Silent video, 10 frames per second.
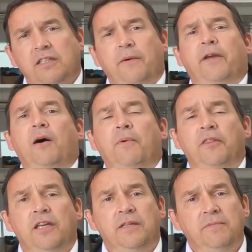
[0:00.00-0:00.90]
coming up
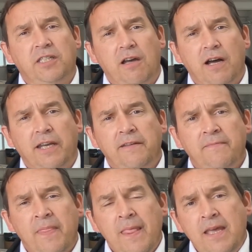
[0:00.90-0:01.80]
on the inside.
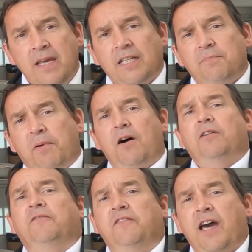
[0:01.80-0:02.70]
As
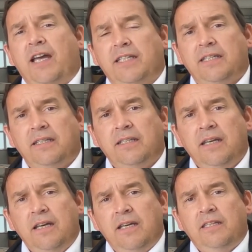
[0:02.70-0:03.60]
part of that,
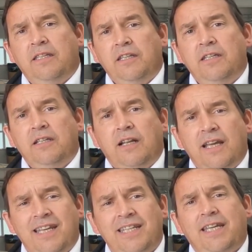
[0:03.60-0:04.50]
the
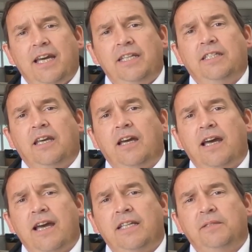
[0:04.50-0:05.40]
indicator
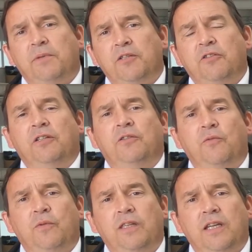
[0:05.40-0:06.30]
has been triggered
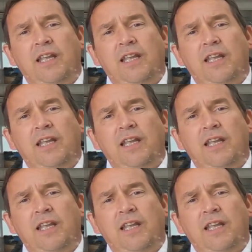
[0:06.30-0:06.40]
with a